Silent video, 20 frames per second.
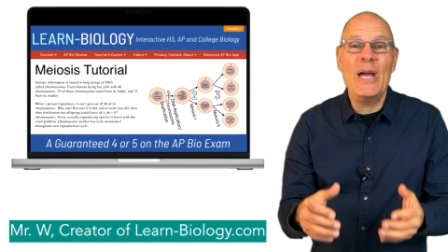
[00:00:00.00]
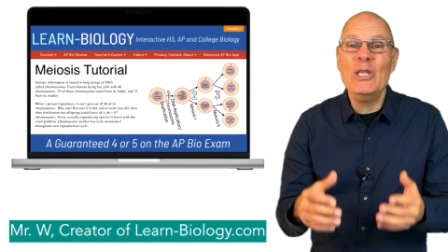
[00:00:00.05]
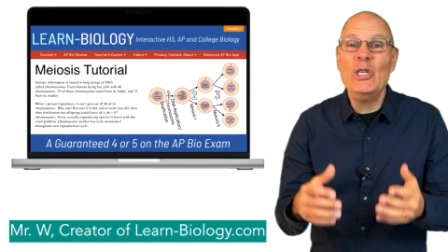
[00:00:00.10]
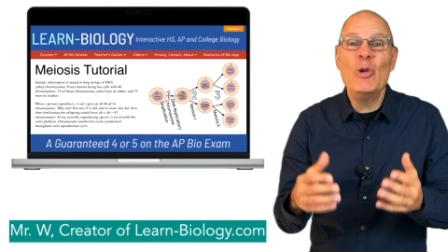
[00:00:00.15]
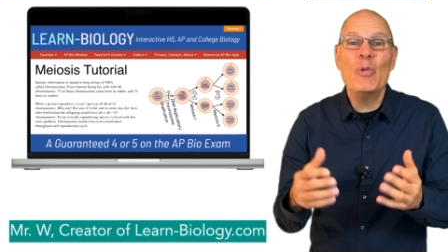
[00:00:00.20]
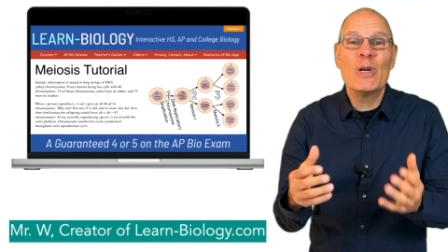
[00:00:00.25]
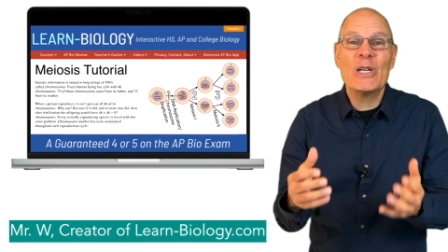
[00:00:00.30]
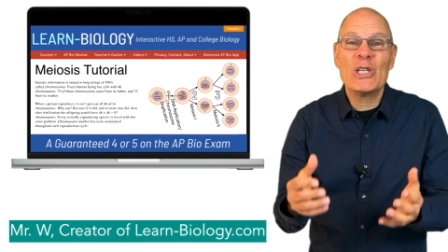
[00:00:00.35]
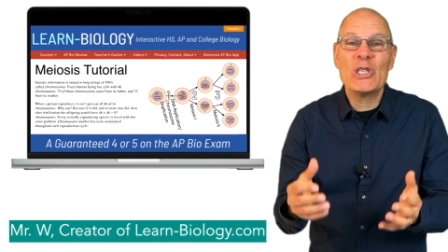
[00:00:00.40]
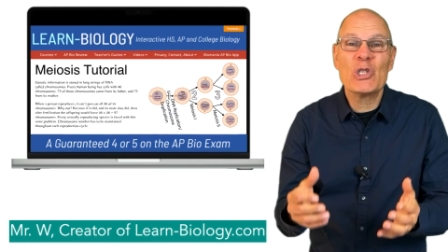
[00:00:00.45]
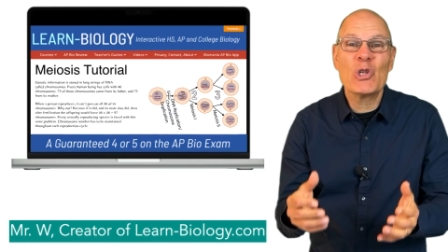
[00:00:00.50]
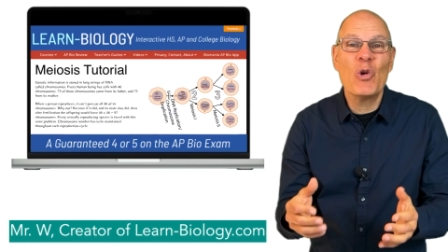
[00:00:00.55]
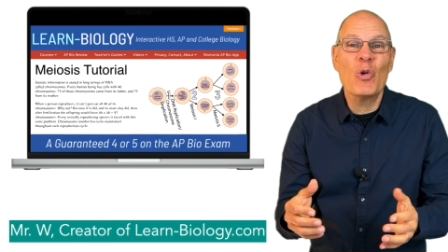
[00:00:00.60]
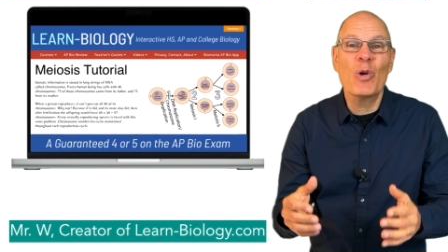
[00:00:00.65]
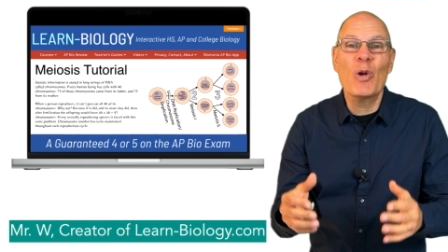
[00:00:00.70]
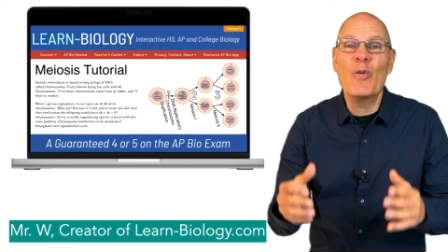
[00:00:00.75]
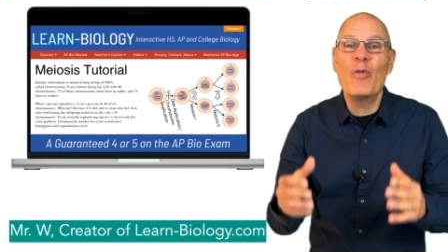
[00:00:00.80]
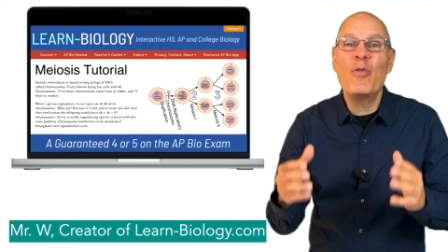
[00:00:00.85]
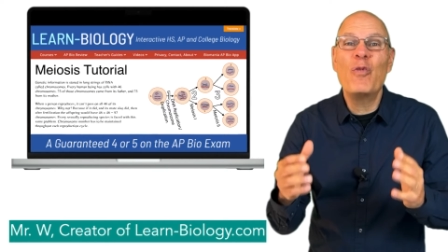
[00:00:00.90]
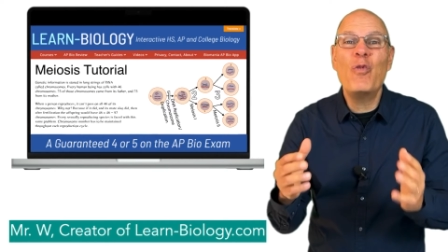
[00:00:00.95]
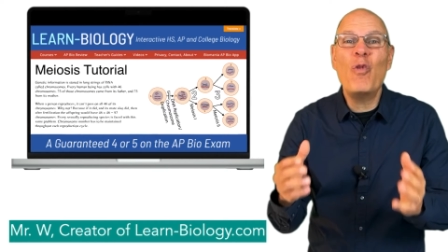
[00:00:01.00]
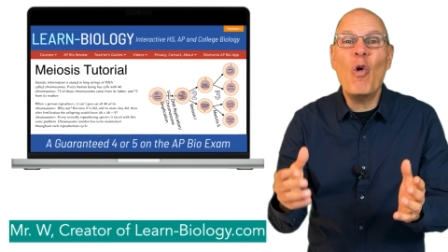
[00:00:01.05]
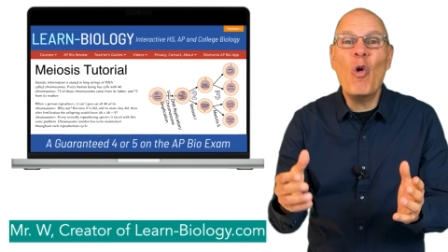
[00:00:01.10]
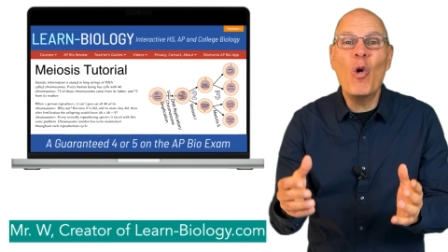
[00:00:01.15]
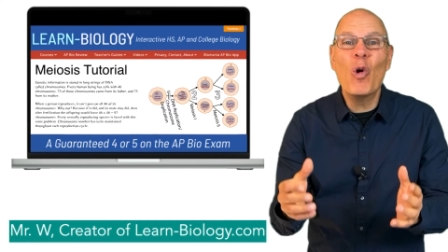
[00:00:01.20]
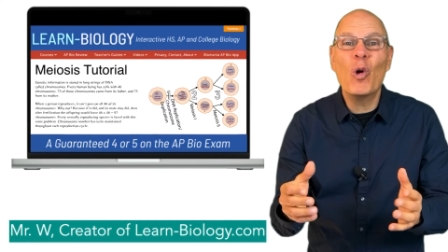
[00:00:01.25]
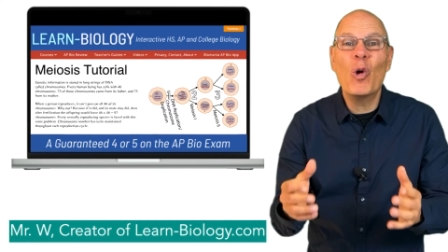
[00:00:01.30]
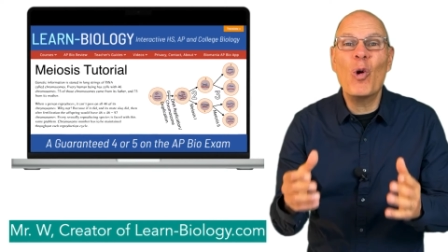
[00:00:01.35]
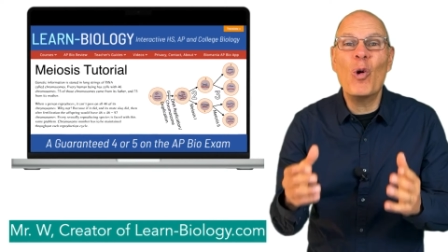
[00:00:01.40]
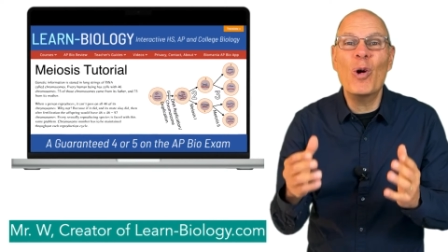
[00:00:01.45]
and you want to score a
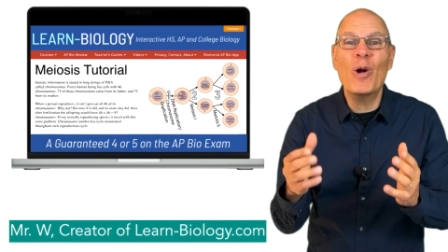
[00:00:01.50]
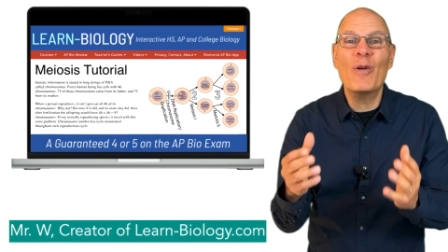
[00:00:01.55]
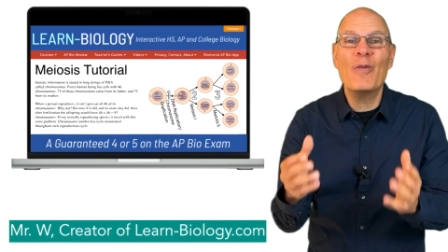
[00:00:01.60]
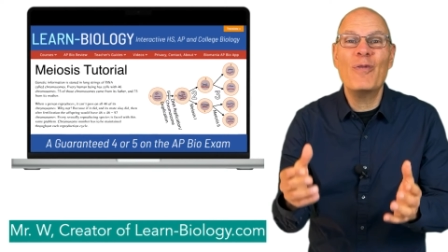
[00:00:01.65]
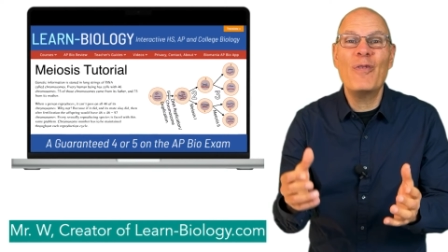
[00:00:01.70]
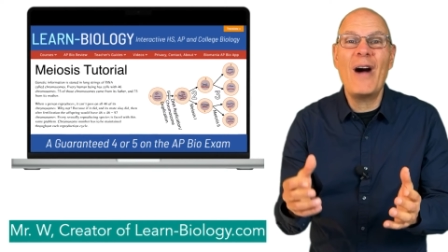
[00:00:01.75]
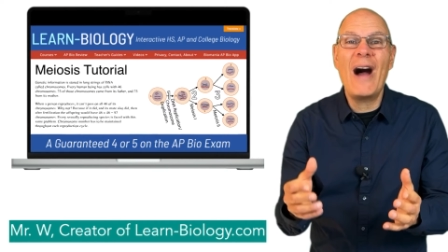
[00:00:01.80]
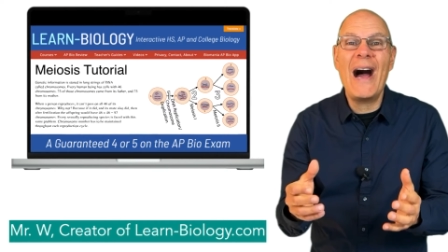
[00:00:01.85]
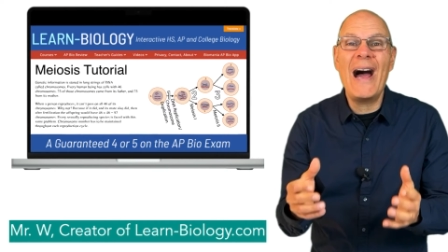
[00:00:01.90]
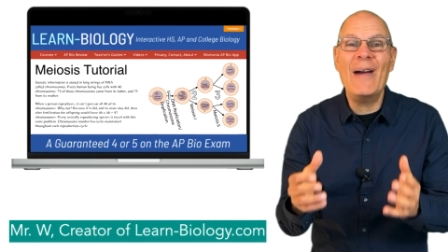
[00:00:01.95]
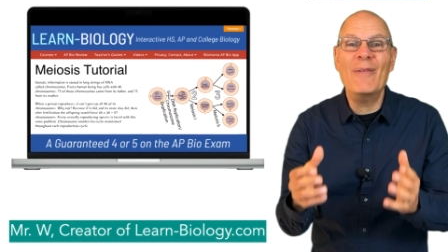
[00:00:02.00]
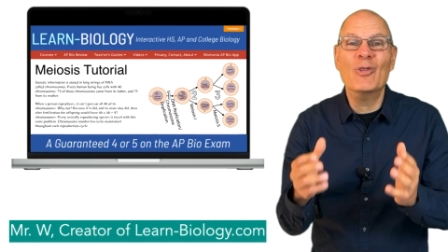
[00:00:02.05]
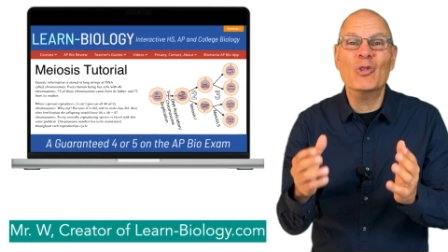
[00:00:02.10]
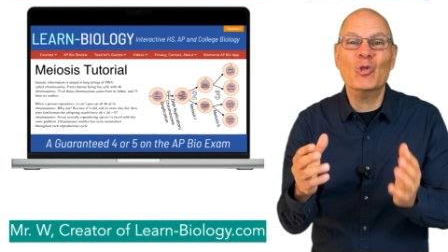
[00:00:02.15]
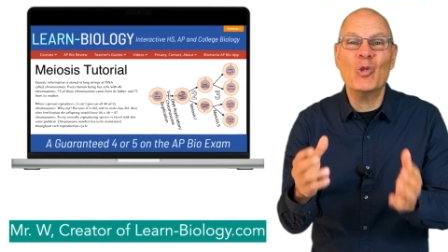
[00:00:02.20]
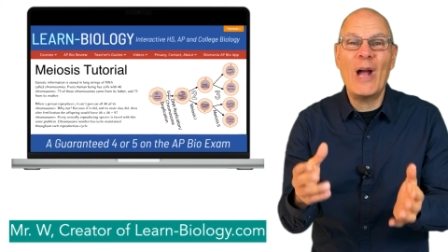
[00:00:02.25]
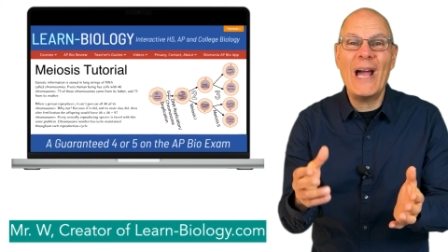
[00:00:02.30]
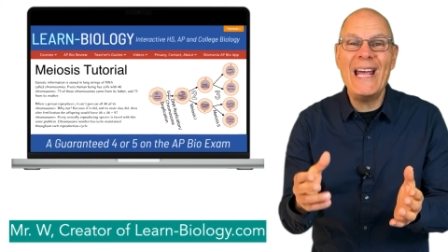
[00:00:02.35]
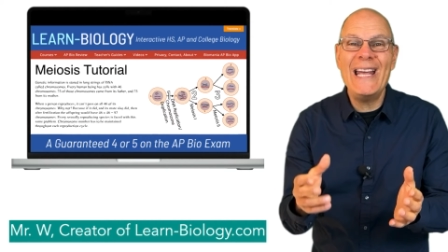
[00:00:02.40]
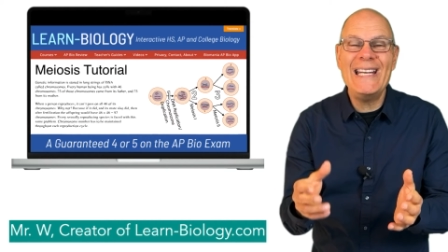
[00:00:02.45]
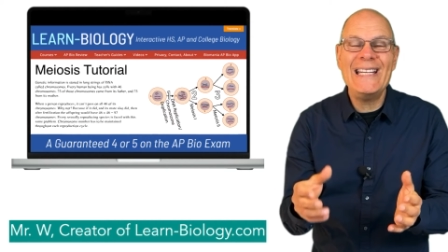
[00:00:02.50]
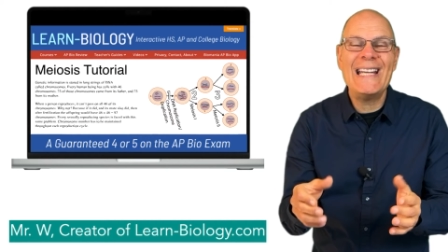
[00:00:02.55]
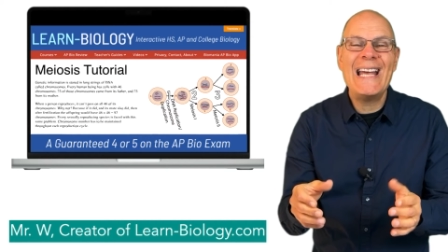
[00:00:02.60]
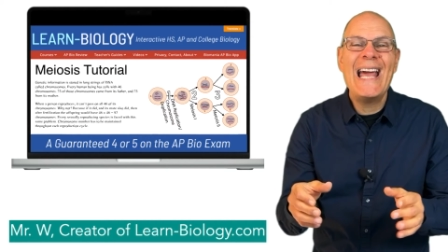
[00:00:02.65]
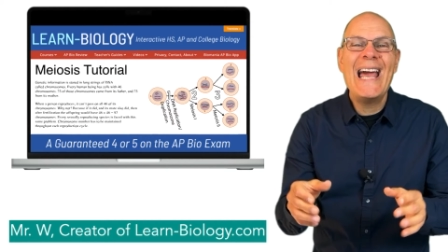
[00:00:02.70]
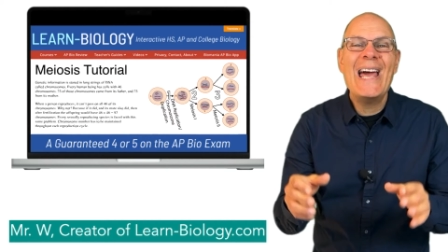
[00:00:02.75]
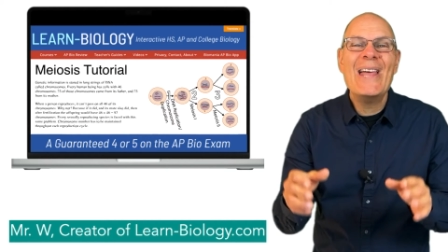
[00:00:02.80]
four or a five, right?